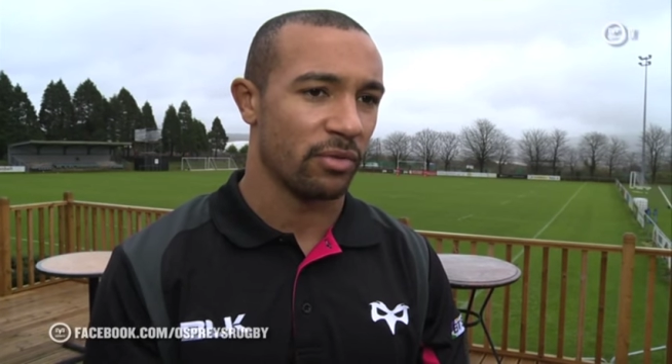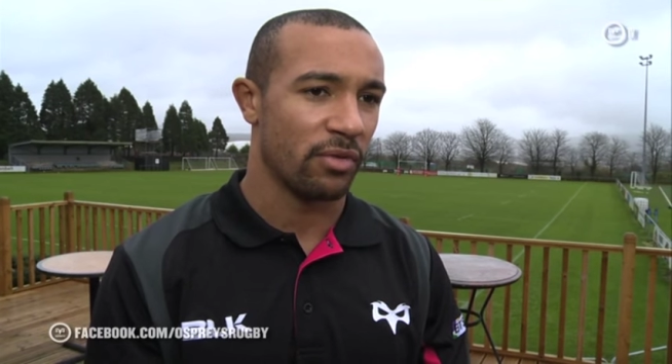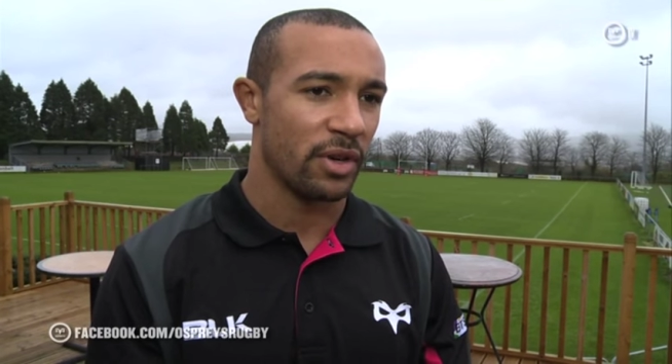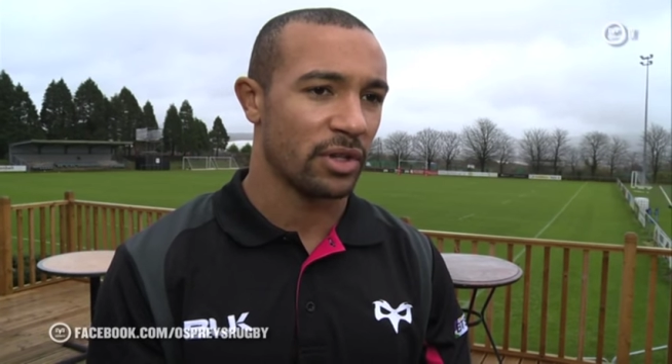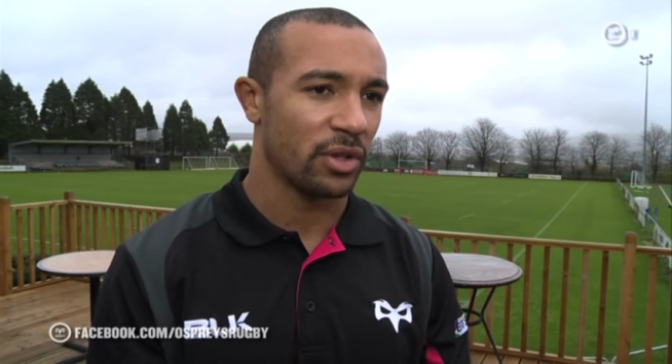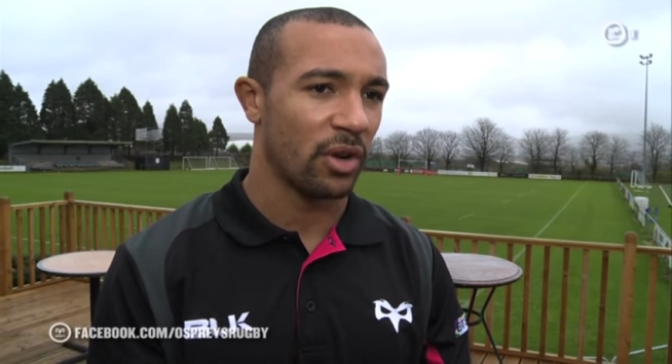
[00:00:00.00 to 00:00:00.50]

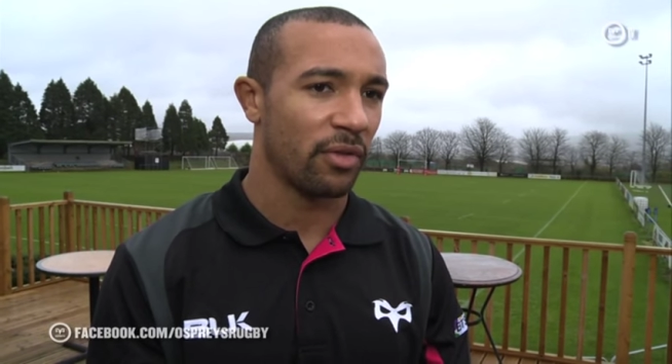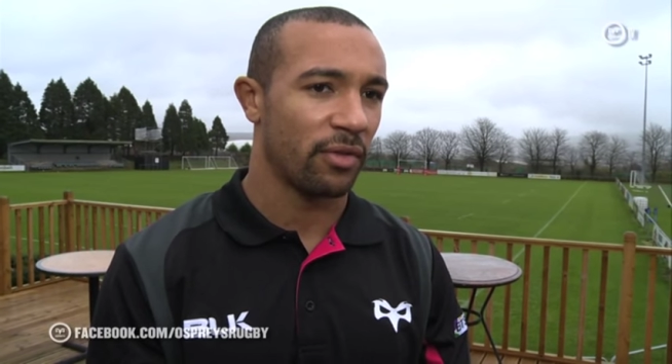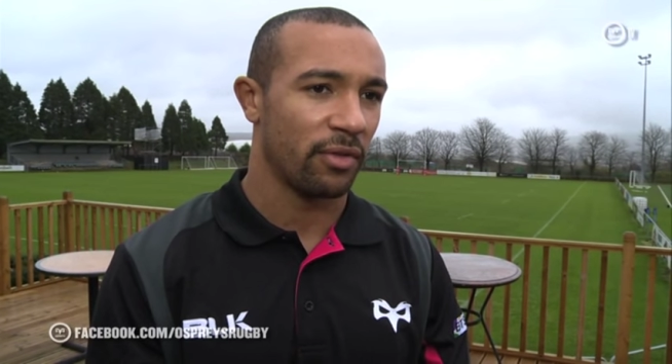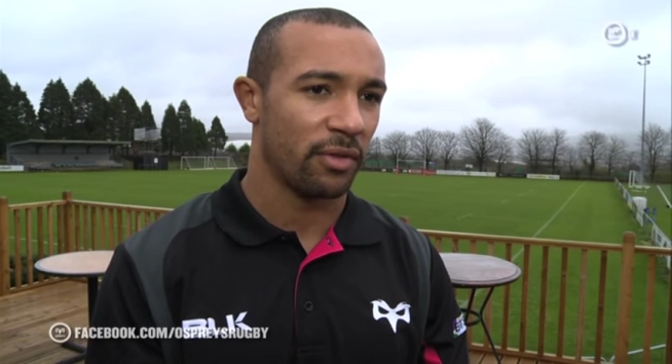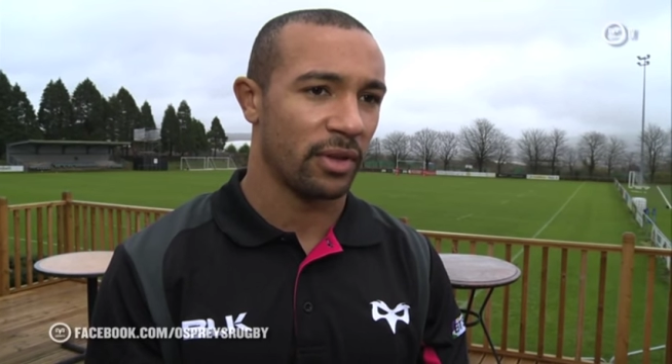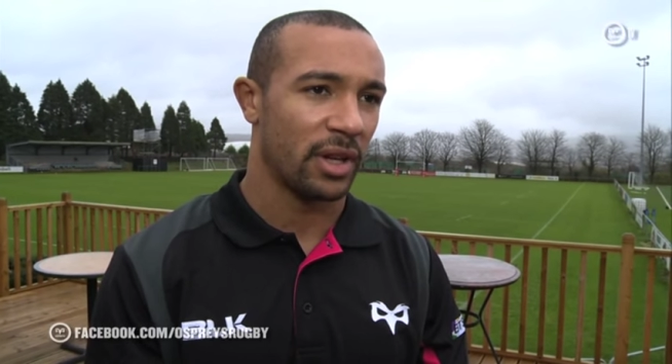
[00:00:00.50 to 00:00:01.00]
written us
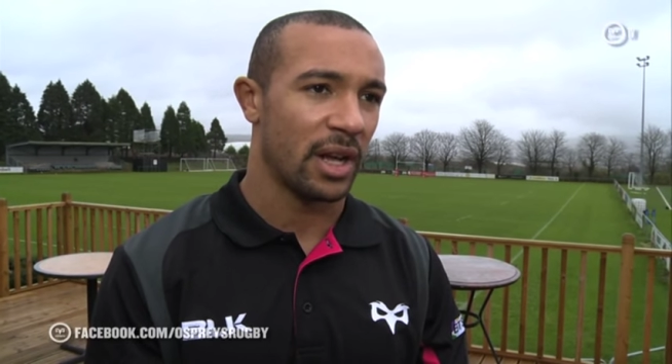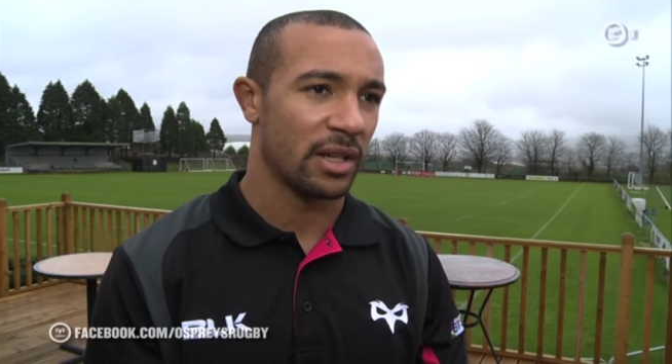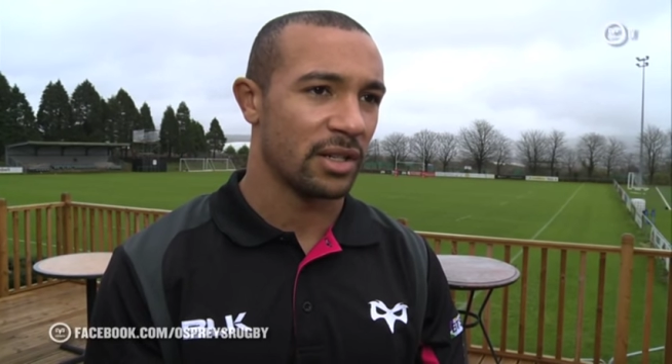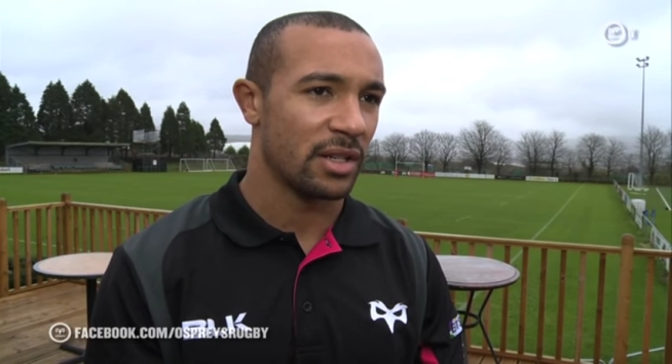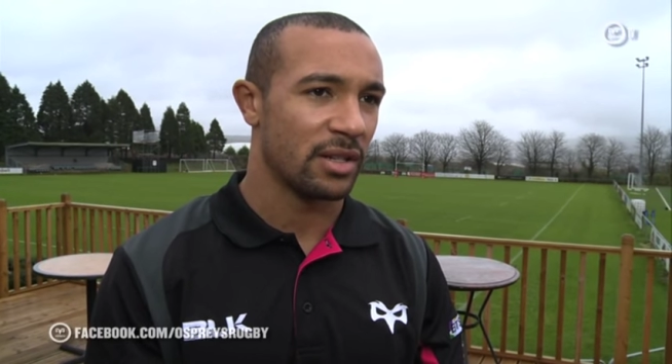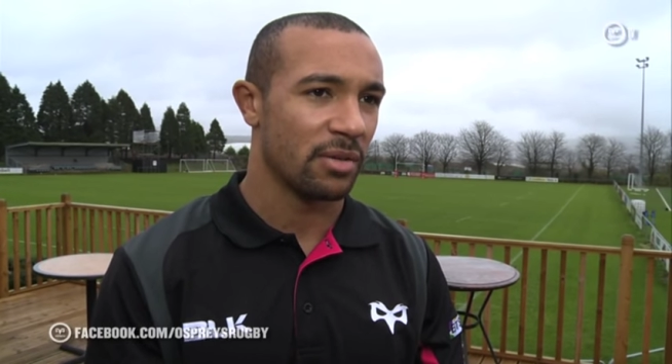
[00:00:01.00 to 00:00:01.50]
off
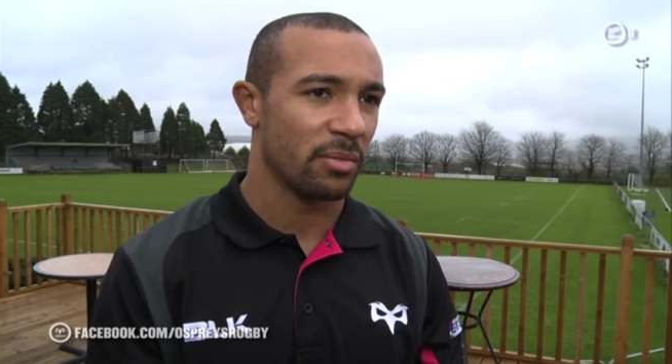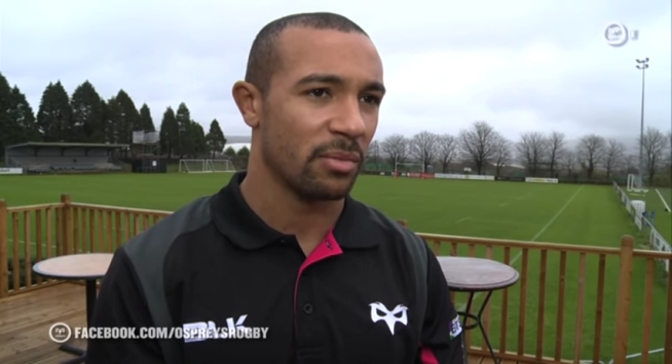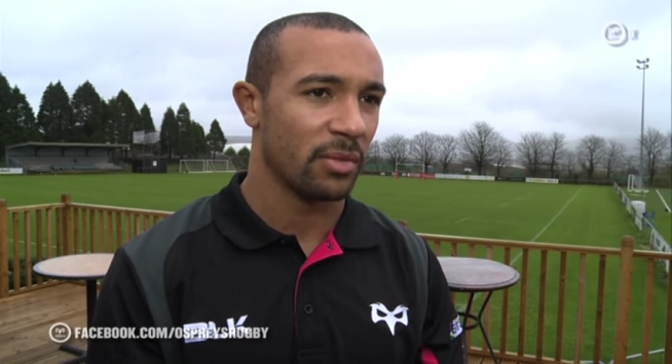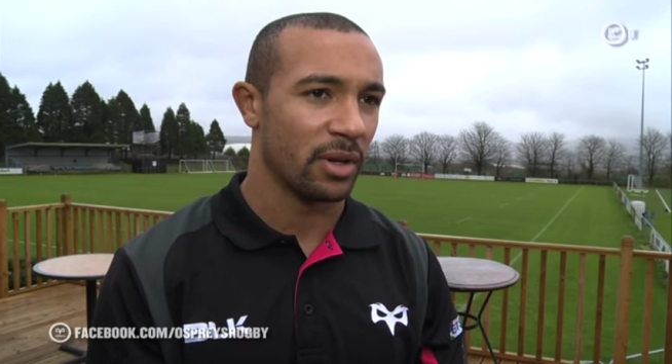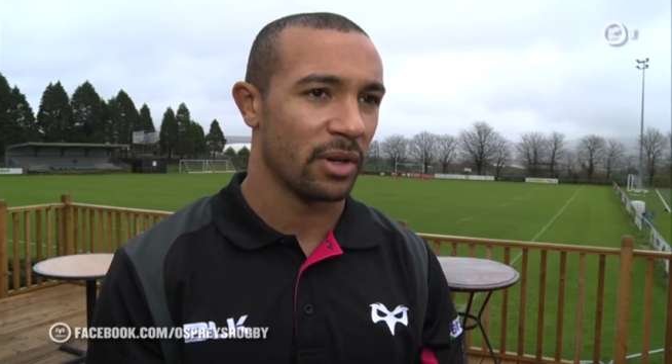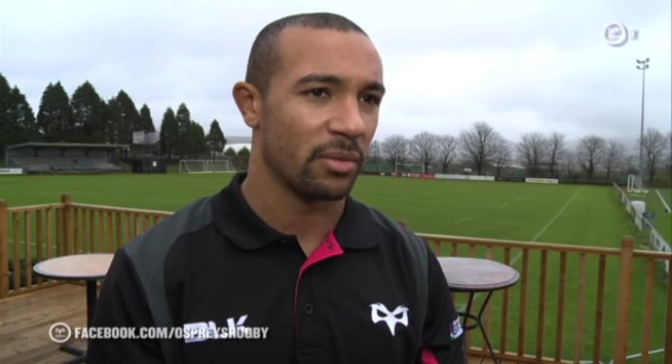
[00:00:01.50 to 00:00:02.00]
last season
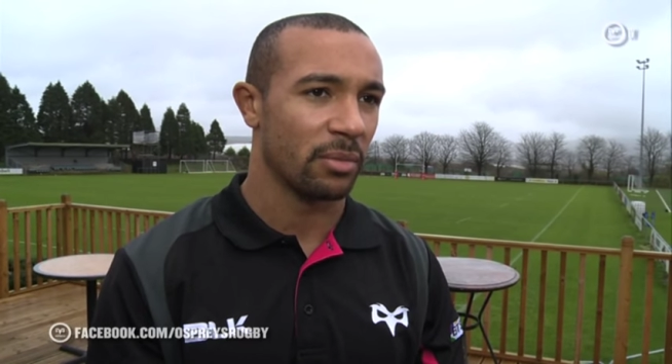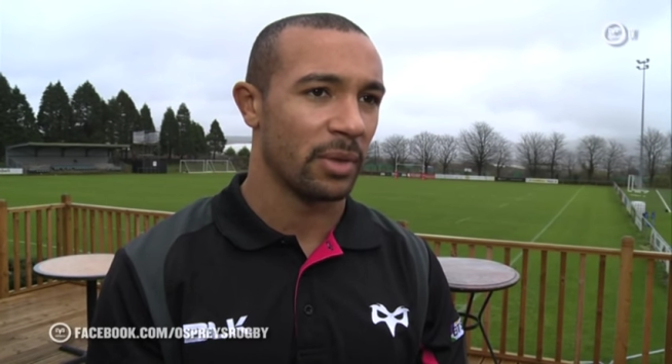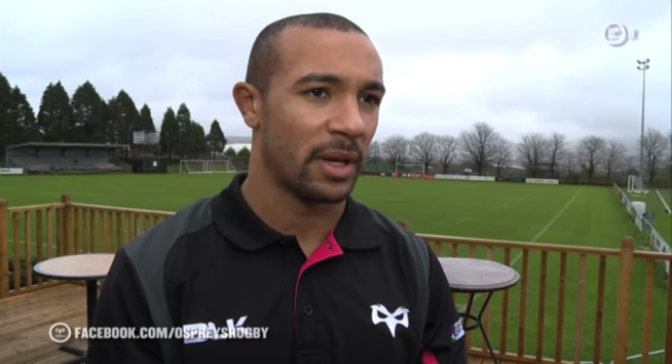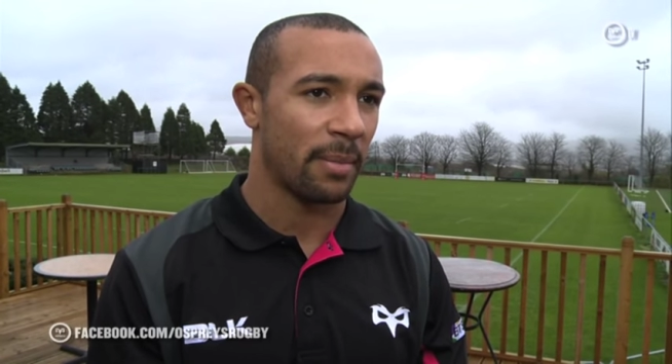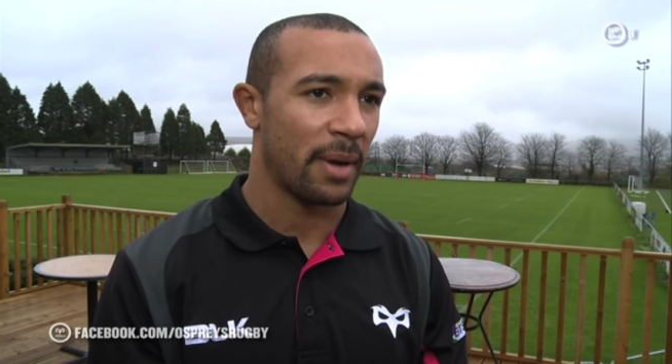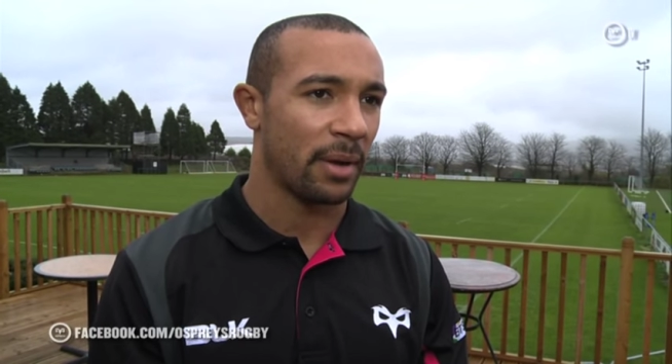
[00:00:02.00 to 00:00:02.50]
and we
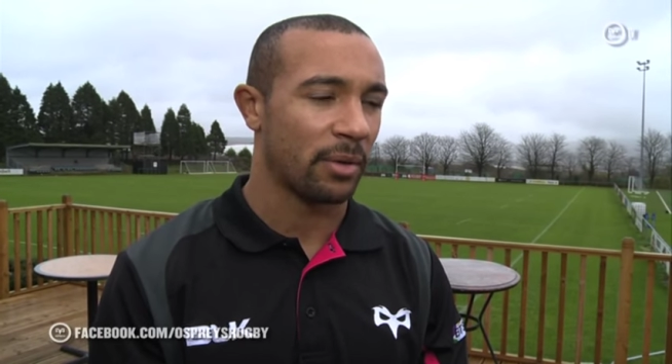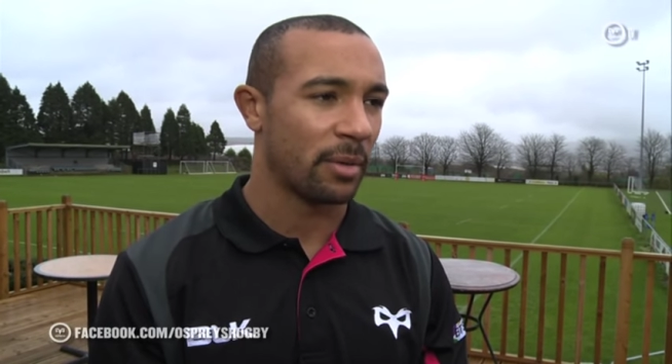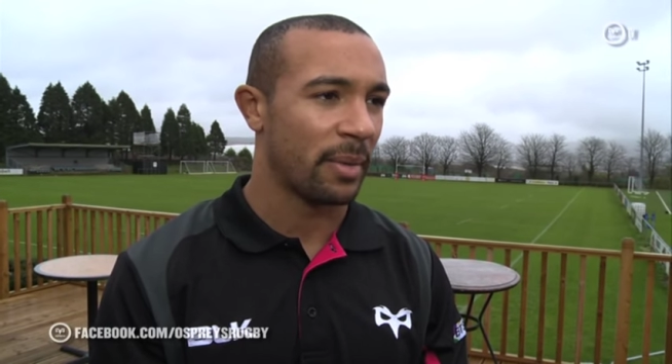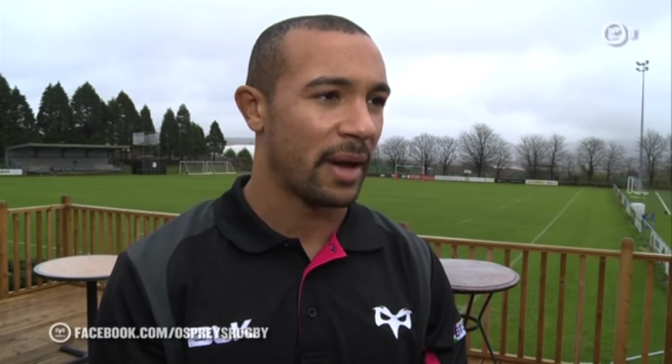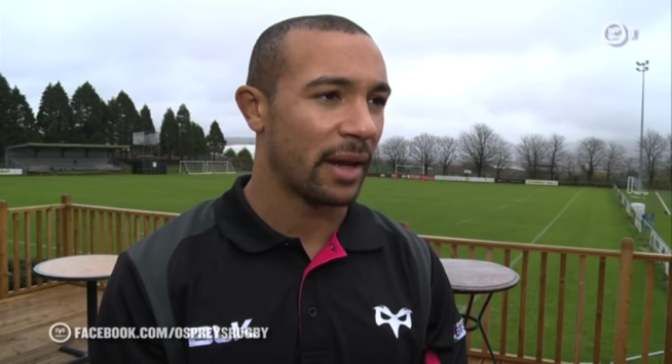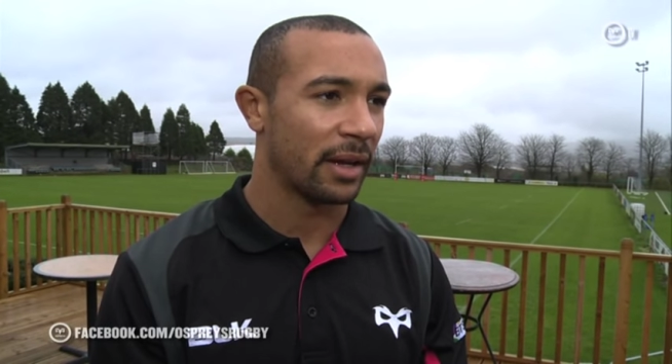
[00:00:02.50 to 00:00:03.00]
came back with a
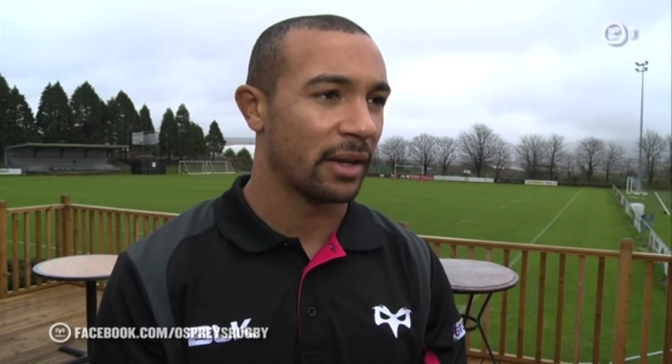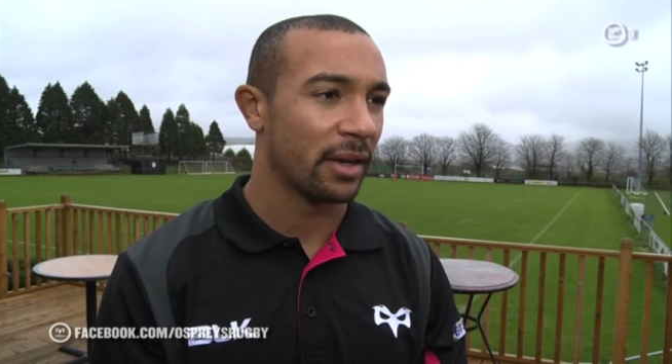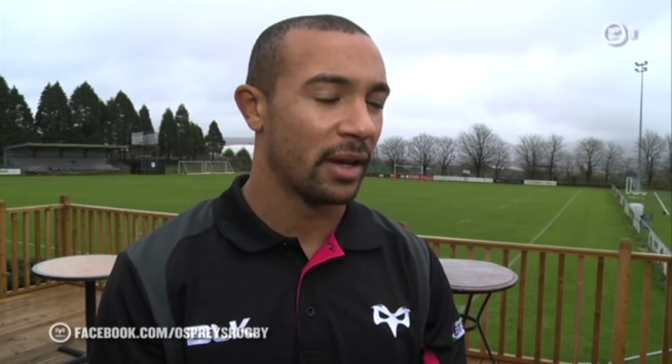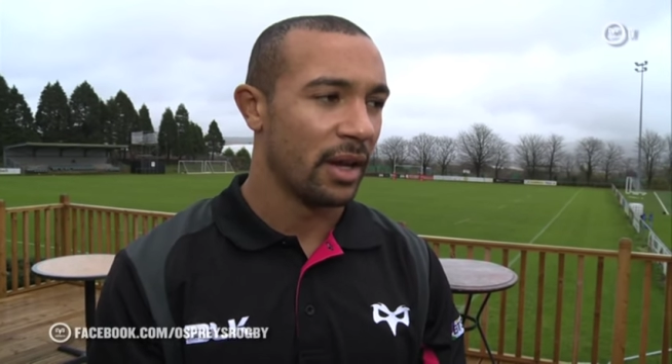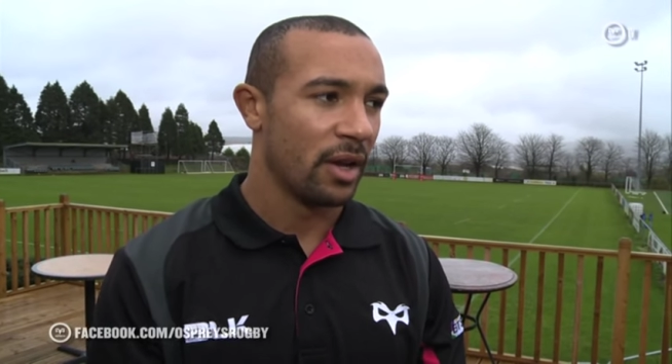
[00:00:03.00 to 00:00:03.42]
bang and